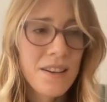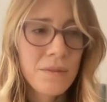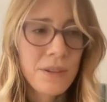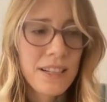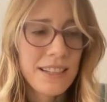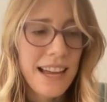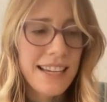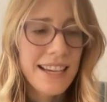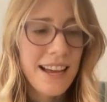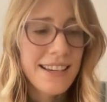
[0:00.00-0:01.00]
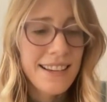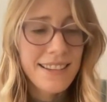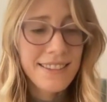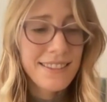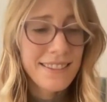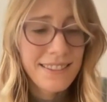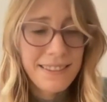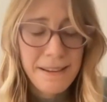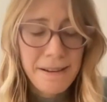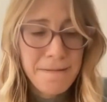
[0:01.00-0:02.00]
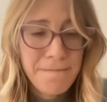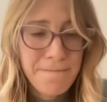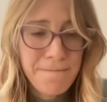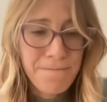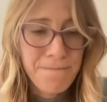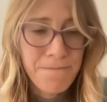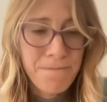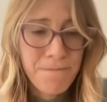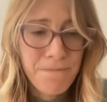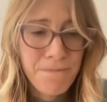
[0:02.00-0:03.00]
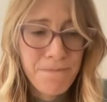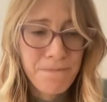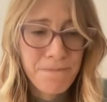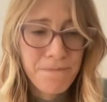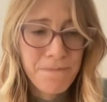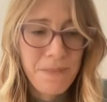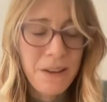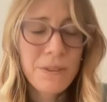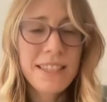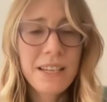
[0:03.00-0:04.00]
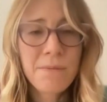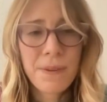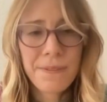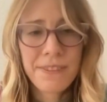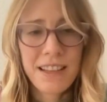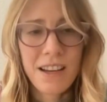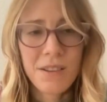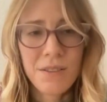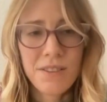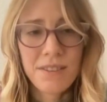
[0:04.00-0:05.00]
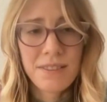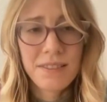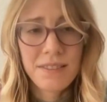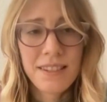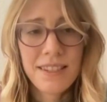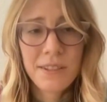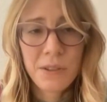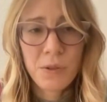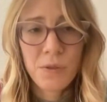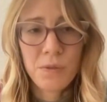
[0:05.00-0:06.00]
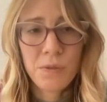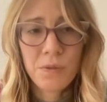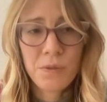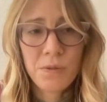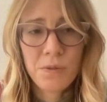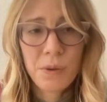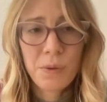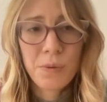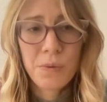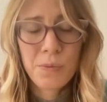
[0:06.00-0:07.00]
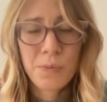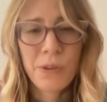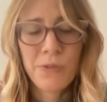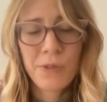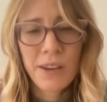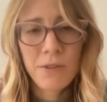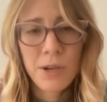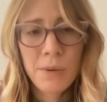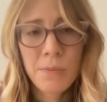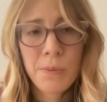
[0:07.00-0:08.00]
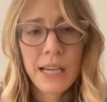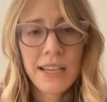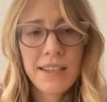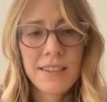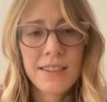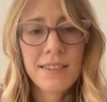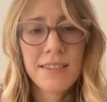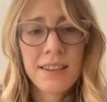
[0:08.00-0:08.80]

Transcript: well, I guess um I would say Above the Clouds is still my favorite, because